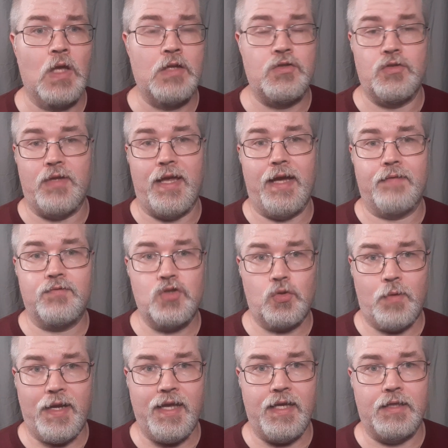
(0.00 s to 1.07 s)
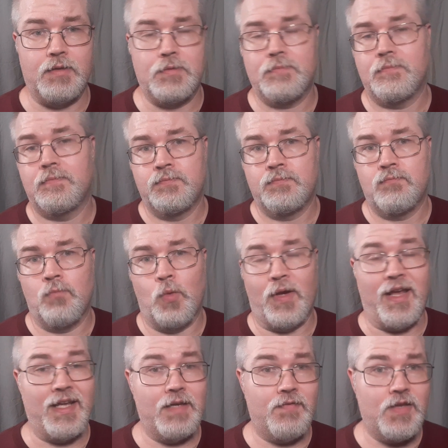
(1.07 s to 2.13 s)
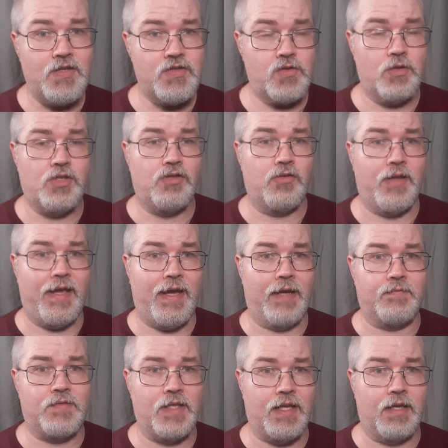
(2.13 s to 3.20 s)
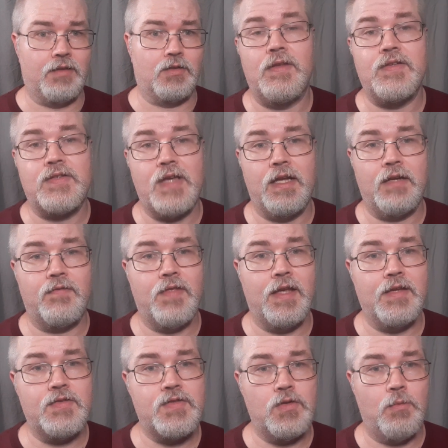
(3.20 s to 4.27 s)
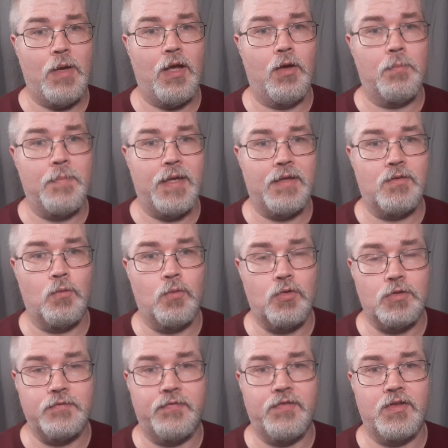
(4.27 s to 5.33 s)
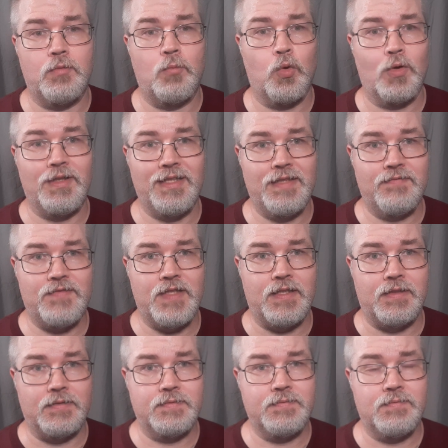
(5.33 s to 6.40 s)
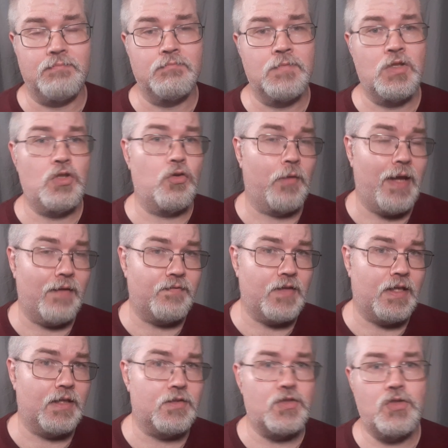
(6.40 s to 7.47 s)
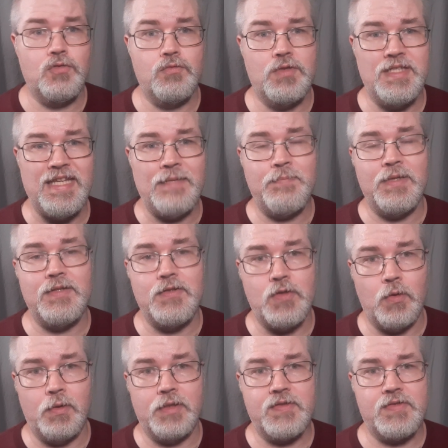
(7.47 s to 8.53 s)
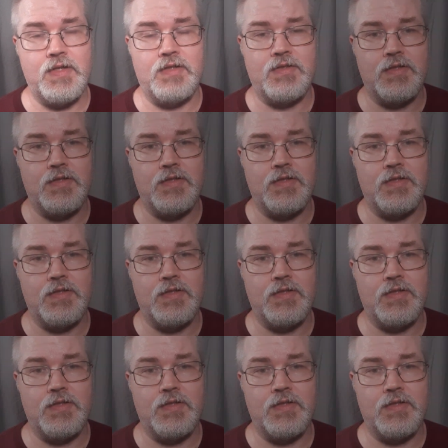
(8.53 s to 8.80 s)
do they have trade? What kind of history do they have together? These kind of things do help make the world feel more lived in. You don't have to get too deep into it, such